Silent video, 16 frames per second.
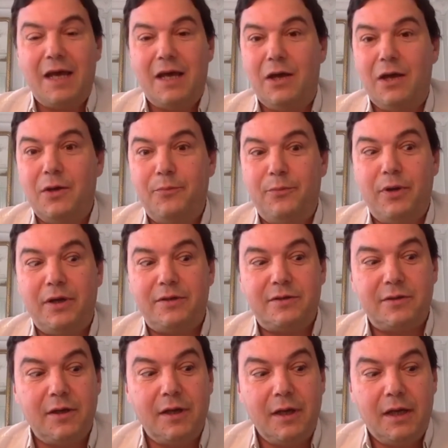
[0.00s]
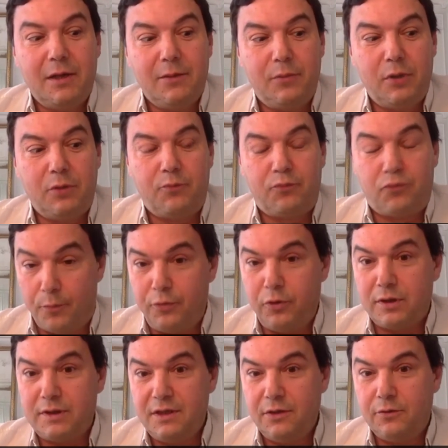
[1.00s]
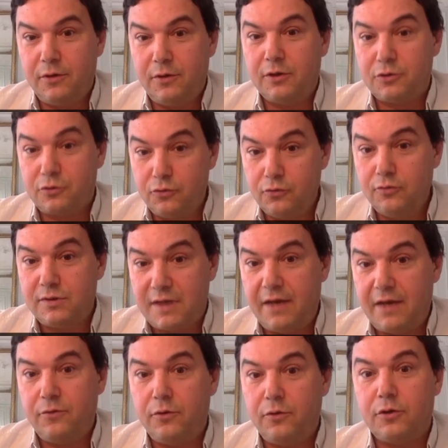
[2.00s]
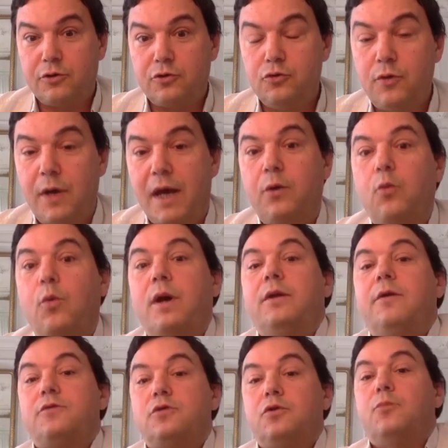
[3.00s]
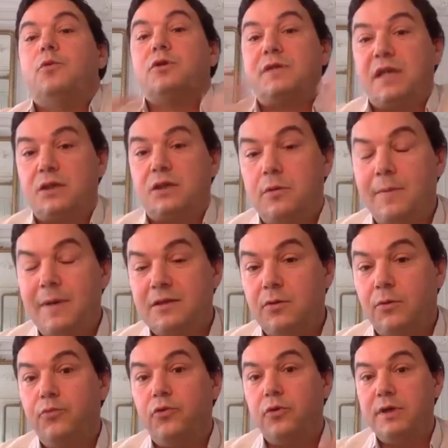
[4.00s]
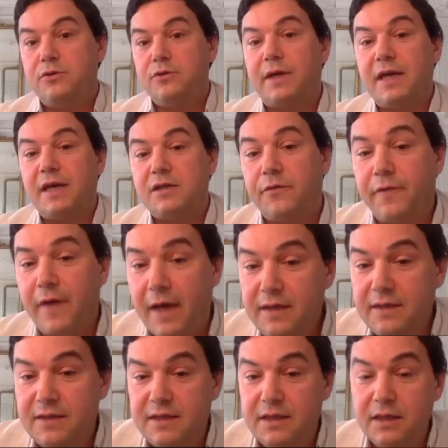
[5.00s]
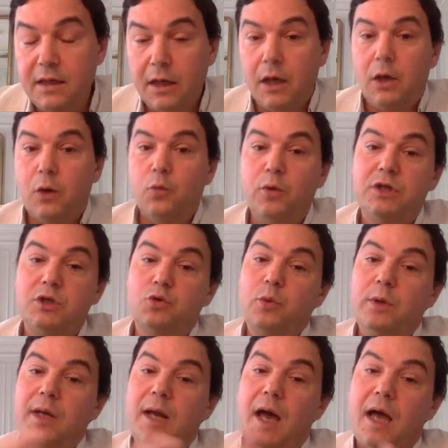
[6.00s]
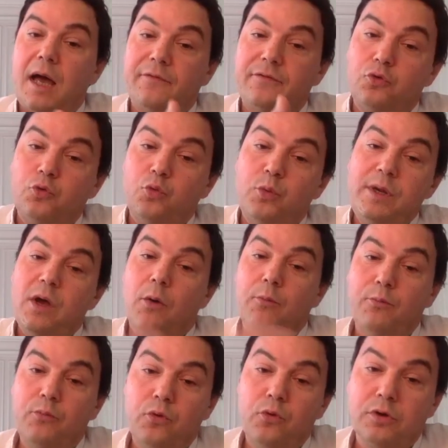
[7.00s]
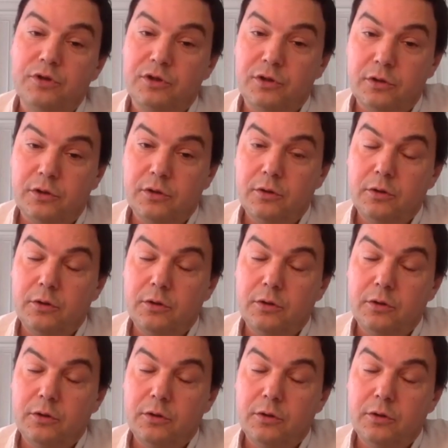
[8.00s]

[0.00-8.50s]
uh, but uh, but property owners do, slave owners do, and one of the most extreme examples is the case of Haiti, which will have to reimburse